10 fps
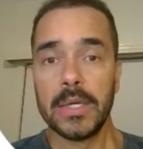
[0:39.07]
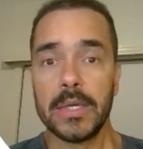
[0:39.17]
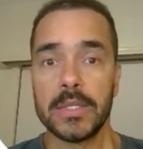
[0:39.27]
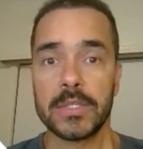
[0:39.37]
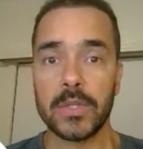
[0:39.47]

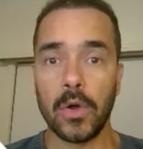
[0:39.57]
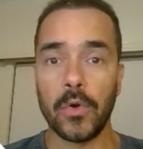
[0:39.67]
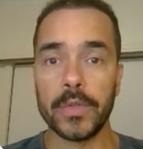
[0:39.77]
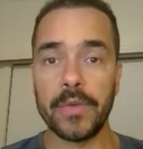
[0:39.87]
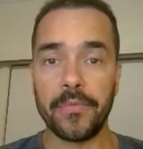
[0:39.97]

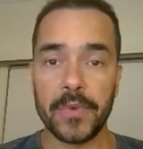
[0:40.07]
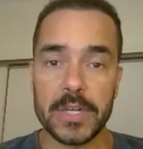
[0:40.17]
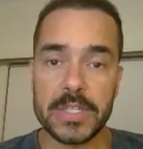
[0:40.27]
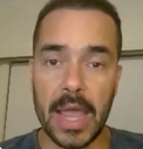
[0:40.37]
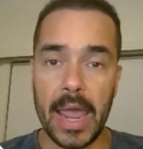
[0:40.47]
So the
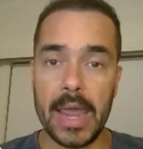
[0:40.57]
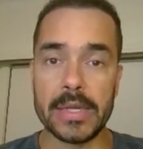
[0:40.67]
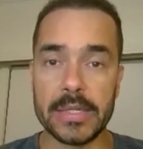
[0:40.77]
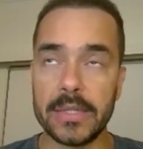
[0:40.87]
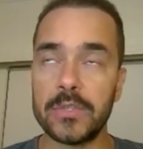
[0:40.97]
first
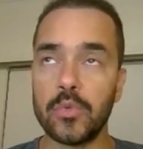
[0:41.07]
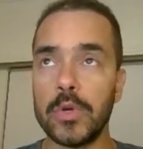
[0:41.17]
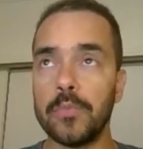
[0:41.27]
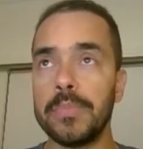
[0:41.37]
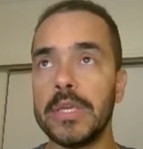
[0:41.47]
agent will
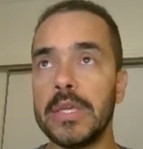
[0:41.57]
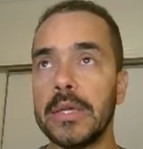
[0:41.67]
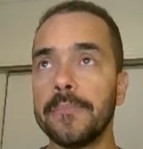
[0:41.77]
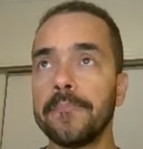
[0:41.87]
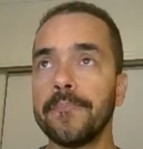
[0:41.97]
be